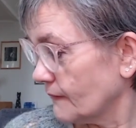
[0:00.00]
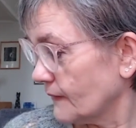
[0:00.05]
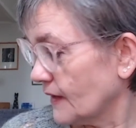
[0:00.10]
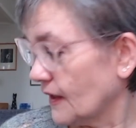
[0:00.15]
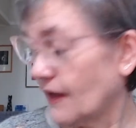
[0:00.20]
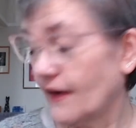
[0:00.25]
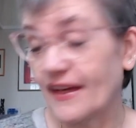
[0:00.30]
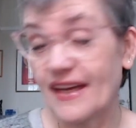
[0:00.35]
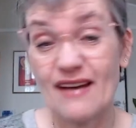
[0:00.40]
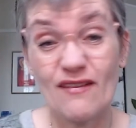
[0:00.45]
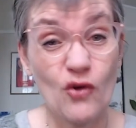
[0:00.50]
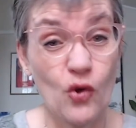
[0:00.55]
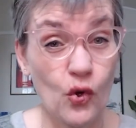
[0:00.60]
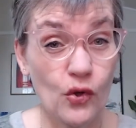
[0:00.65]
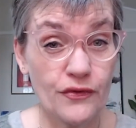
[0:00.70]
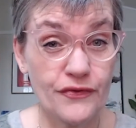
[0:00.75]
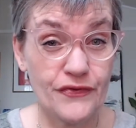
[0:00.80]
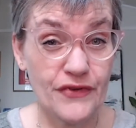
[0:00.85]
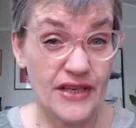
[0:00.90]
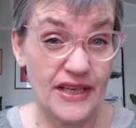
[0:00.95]
I have all
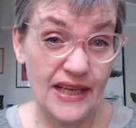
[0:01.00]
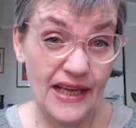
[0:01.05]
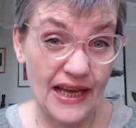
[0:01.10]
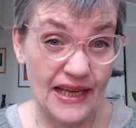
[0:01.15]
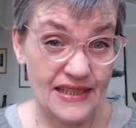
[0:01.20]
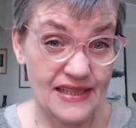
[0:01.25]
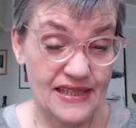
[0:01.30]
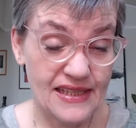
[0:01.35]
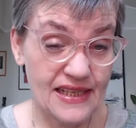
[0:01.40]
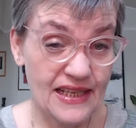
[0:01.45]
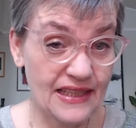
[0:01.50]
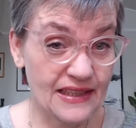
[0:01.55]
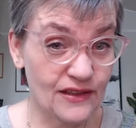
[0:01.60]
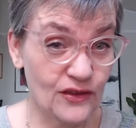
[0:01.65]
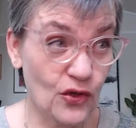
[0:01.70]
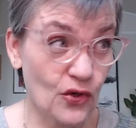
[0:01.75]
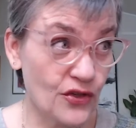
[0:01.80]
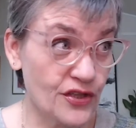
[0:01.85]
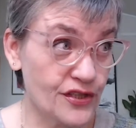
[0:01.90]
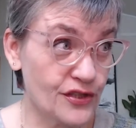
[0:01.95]
three cats
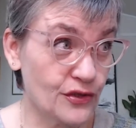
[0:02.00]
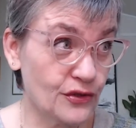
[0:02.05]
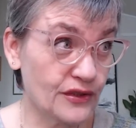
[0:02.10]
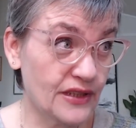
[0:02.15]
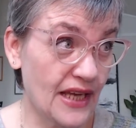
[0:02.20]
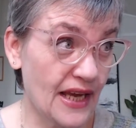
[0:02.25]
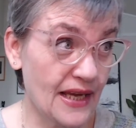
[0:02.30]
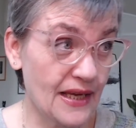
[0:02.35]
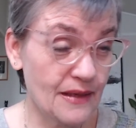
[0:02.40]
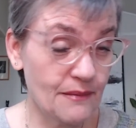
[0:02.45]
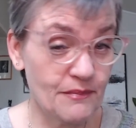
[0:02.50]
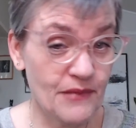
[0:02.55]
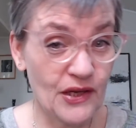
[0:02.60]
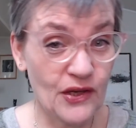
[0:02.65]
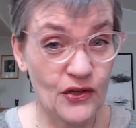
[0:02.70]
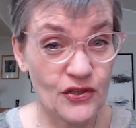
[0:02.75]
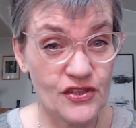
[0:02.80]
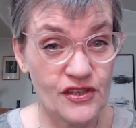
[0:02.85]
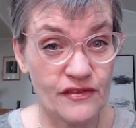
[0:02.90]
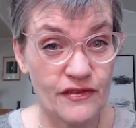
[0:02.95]
indoors today
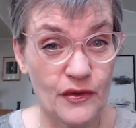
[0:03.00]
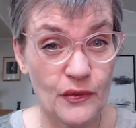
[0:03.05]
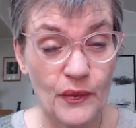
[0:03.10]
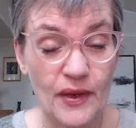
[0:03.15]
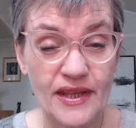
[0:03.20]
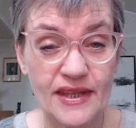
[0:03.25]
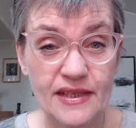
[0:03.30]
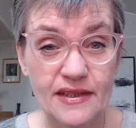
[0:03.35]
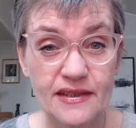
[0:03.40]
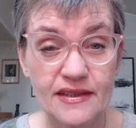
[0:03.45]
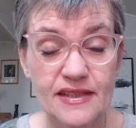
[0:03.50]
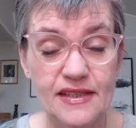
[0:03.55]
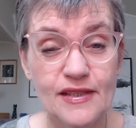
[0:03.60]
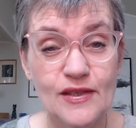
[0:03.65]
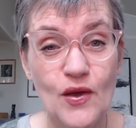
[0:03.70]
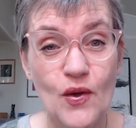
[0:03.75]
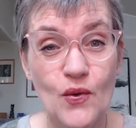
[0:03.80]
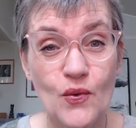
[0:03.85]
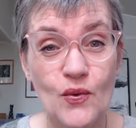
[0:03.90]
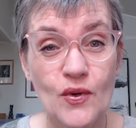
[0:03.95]
because of the weather,
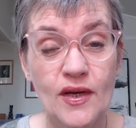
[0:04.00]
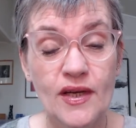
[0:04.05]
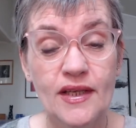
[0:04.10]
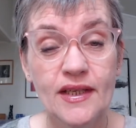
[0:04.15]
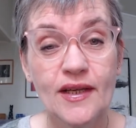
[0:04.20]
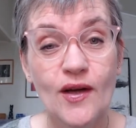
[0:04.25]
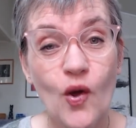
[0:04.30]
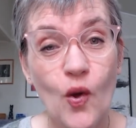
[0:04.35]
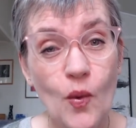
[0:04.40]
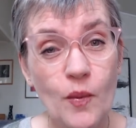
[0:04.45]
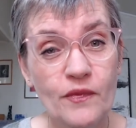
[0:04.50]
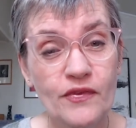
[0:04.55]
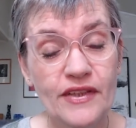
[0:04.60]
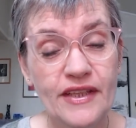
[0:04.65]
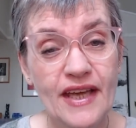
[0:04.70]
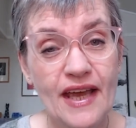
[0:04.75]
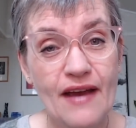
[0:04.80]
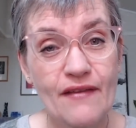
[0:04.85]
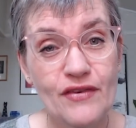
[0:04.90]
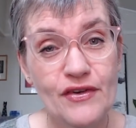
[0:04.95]
so
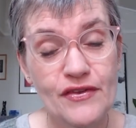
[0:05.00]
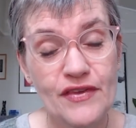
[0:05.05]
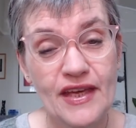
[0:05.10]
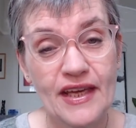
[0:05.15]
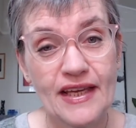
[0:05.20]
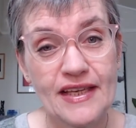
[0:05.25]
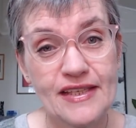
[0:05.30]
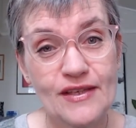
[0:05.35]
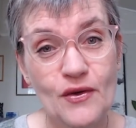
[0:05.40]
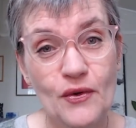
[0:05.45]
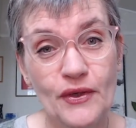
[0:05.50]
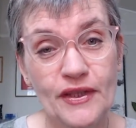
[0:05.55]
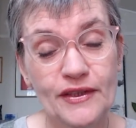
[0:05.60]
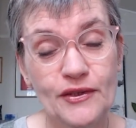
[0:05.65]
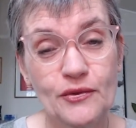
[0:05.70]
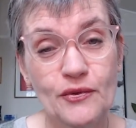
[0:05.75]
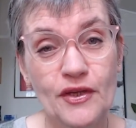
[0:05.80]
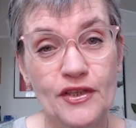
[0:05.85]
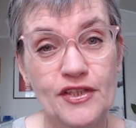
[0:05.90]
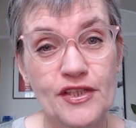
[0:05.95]
hopefully everything is going to
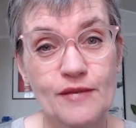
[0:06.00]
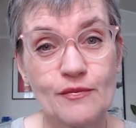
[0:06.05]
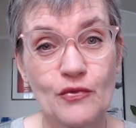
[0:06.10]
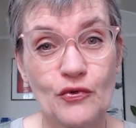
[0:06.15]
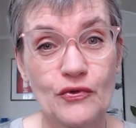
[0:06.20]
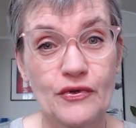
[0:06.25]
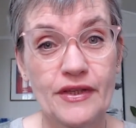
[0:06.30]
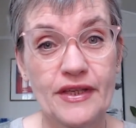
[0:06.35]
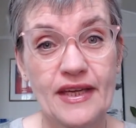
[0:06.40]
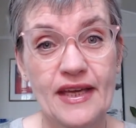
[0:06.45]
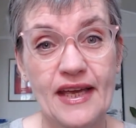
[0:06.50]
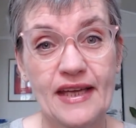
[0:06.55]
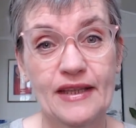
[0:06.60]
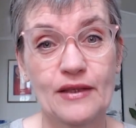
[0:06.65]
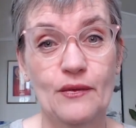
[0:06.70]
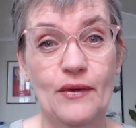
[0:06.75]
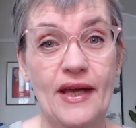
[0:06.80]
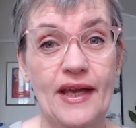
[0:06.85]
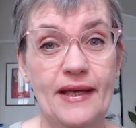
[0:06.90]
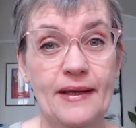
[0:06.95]
run smoothly
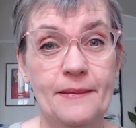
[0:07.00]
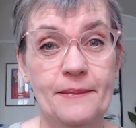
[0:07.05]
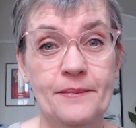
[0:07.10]
anyway.